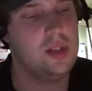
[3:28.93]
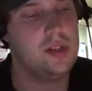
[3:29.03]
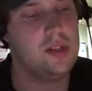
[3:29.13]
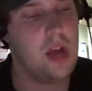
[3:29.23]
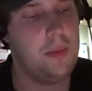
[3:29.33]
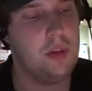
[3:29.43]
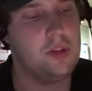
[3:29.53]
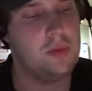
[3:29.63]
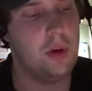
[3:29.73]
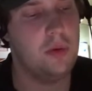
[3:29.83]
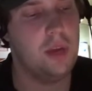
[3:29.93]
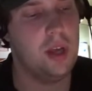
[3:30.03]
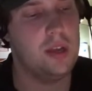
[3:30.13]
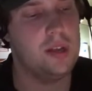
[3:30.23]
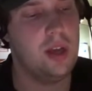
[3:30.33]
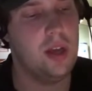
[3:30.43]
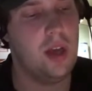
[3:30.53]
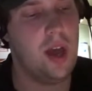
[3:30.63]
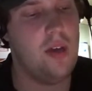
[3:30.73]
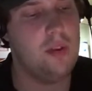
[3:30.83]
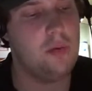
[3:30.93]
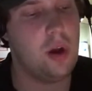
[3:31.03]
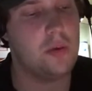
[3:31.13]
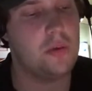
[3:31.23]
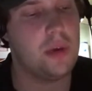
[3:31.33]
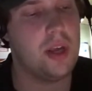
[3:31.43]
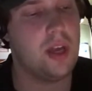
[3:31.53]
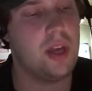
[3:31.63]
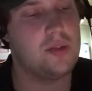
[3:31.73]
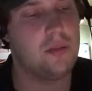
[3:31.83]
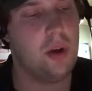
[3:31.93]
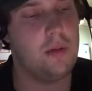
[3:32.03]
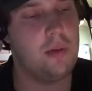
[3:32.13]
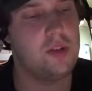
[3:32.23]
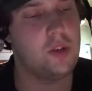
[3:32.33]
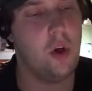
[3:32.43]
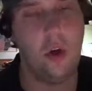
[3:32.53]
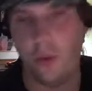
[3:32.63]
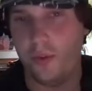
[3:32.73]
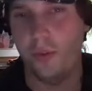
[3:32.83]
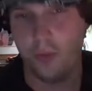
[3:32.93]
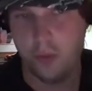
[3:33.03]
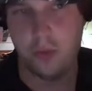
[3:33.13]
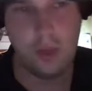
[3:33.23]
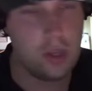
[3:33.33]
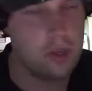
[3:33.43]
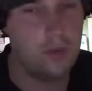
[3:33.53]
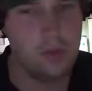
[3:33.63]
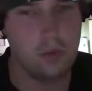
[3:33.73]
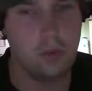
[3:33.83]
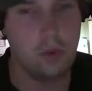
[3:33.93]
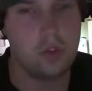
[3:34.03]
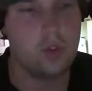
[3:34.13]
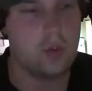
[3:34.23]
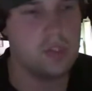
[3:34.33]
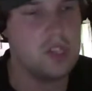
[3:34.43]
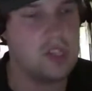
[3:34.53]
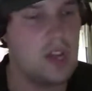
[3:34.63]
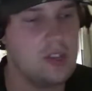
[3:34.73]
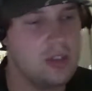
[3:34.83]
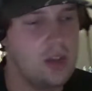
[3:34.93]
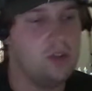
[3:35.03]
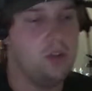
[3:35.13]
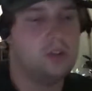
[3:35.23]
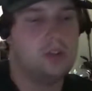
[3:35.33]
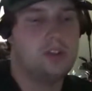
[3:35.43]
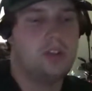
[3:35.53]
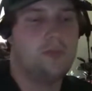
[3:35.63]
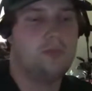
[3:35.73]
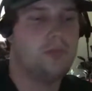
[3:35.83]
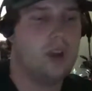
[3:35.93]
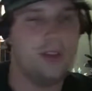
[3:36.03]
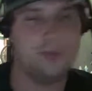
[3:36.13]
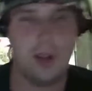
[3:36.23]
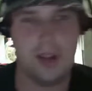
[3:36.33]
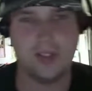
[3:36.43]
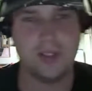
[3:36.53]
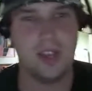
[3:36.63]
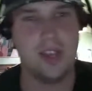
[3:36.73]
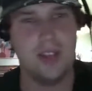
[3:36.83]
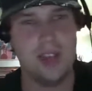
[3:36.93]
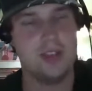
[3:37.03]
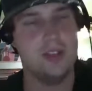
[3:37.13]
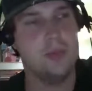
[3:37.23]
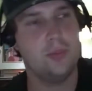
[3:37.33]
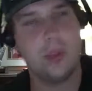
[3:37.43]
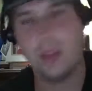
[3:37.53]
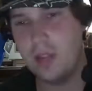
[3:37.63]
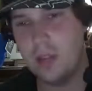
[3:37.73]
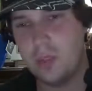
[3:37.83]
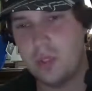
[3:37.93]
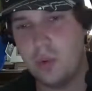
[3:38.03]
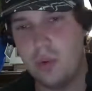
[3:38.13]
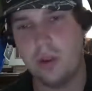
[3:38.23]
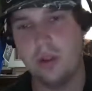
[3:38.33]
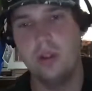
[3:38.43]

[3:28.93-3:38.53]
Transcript: Dominic Simone, Evan Rodriguez, Brian Rust, all individual goal scorers. These guys are not goal scorers except for Brian Rust, and yet you freaking let them score.